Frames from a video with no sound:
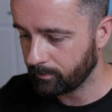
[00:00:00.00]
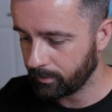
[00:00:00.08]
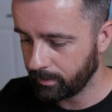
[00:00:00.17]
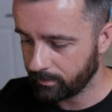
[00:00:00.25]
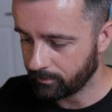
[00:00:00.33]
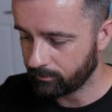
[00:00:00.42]

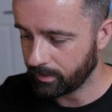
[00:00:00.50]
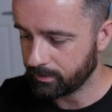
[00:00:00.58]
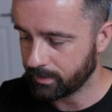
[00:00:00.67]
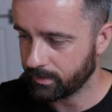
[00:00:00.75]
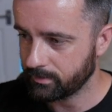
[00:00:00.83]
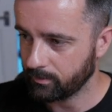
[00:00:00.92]
be the
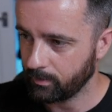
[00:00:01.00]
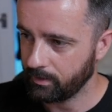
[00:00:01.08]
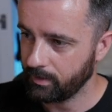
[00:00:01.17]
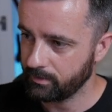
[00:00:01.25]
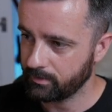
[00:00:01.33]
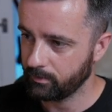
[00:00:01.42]
regex that we
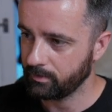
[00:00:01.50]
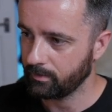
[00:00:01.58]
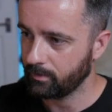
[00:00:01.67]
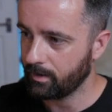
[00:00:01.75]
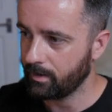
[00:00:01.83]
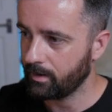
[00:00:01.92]
need, so we
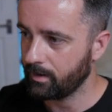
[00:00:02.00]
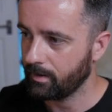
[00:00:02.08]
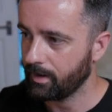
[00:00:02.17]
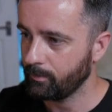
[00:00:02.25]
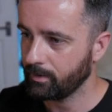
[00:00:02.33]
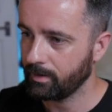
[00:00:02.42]
do R,
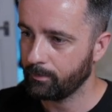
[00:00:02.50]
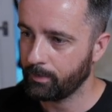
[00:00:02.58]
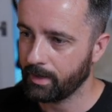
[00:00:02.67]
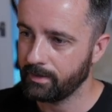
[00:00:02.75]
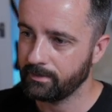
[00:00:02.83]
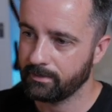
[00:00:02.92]
and we're going to
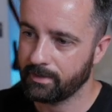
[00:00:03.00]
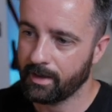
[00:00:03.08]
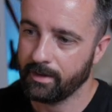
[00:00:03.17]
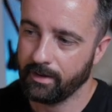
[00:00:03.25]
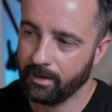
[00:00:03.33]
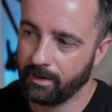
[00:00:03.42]
paste
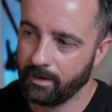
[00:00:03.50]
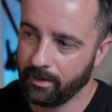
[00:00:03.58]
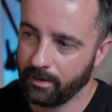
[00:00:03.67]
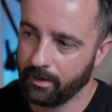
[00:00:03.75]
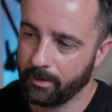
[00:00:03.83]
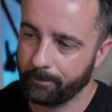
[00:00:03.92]
that in
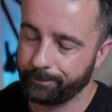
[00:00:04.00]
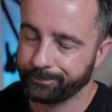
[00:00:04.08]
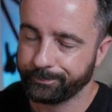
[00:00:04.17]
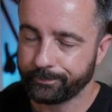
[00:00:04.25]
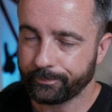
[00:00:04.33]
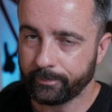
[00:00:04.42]
here.
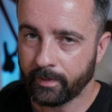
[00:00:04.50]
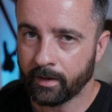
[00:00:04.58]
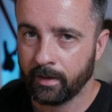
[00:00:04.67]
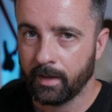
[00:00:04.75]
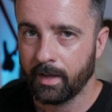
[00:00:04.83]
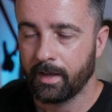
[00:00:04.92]

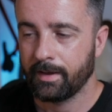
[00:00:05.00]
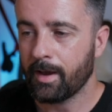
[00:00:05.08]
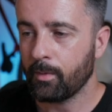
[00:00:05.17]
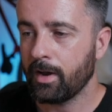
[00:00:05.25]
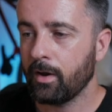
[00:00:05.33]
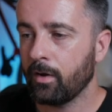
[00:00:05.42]

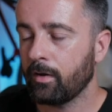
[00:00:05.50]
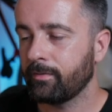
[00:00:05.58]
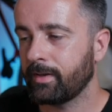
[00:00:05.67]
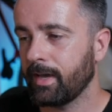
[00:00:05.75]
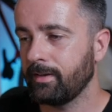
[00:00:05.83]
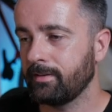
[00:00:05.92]
Now in a lot of
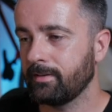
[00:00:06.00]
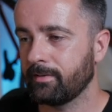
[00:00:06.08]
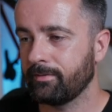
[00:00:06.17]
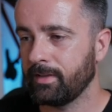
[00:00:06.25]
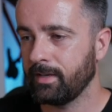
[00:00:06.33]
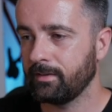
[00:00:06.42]
cases
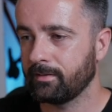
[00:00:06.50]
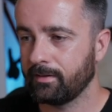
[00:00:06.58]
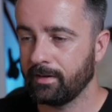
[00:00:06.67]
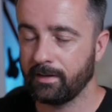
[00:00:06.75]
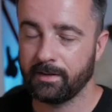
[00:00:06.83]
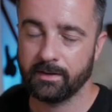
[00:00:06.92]
of these
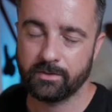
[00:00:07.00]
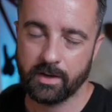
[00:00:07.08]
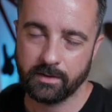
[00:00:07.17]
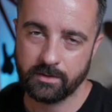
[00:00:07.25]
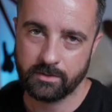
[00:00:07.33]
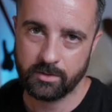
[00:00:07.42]
link
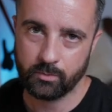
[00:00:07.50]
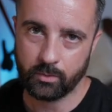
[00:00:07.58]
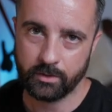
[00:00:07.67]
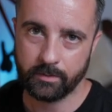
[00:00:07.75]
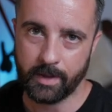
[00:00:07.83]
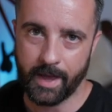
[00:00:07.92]
extractors, you
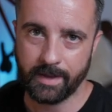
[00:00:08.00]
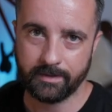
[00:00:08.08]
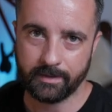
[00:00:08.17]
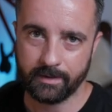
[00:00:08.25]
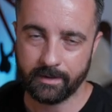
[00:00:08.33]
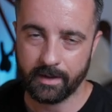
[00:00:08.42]
want to add
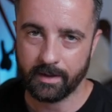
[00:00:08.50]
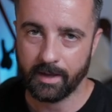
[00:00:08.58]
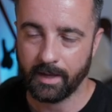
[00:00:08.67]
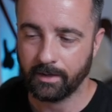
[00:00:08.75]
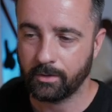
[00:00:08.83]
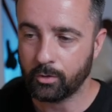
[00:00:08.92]
in
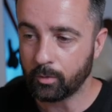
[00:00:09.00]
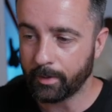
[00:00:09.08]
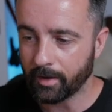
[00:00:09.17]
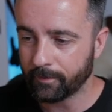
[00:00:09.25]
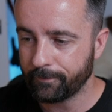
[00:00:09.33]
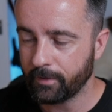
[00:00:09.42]
a
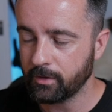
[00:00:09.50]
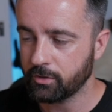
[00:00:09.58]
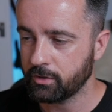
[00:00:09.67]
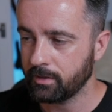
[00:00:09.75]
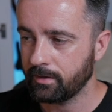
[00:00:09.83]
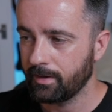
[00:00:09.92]
callback
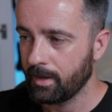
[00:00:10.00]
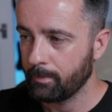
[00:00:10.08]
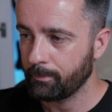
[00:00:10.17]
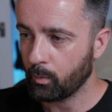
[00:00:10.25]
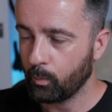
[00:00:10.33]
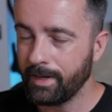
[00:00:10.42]
function,
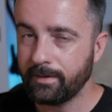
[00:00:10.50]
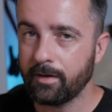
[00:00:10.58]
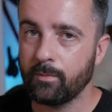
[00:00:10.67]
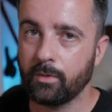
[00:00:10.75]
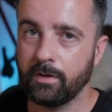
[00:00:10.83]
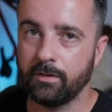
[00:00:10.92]
but we
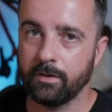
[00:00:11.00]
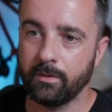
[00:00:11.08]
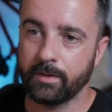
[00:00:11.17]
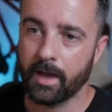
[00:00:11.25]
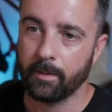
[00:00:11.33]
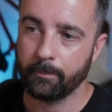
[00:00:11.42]
don't want to do
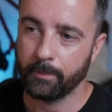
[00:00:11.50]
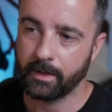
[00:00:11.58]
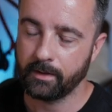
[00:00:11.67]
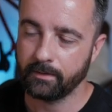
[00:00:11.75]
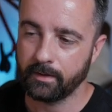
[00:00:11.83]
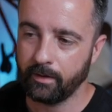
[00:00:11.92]
that,
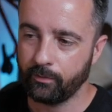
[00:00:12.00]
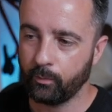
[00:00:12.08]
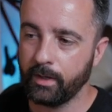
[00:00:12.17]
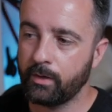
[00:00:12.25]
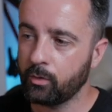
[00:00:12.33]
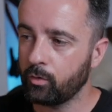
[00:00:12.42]
because if
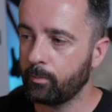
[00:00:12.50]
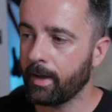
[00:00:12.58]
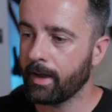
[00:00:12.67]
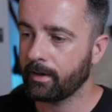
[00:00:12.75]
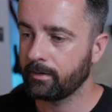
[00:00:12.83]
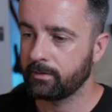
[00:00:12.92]
we call
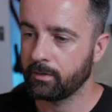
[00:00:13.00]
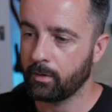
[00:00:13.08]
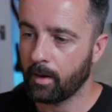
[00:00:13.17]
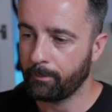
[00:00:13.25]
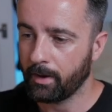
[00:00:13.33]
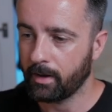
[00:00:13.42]
back to
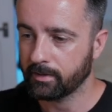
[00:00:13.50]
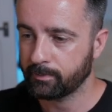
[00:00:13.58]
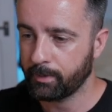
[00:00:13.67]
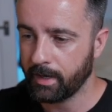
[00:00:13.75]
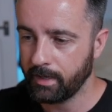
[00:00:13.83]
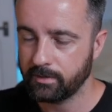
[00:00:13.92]
our past
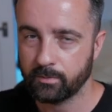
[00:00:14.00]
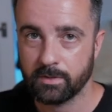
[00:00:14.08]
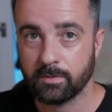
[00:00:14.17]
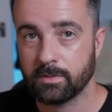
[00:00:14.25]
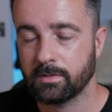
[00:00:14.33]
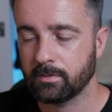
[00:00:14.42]
page,
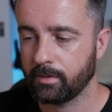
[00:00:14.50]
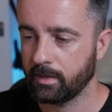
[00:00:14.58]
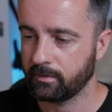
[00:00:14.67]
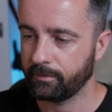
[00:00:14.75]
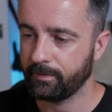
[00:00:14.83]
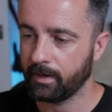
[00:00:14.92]
which we're still
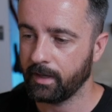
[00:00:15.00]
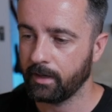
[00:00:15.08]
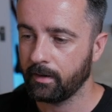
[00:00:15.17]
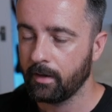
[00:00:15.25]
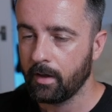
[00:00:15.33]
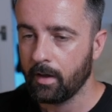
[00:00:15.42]
yet to fill in,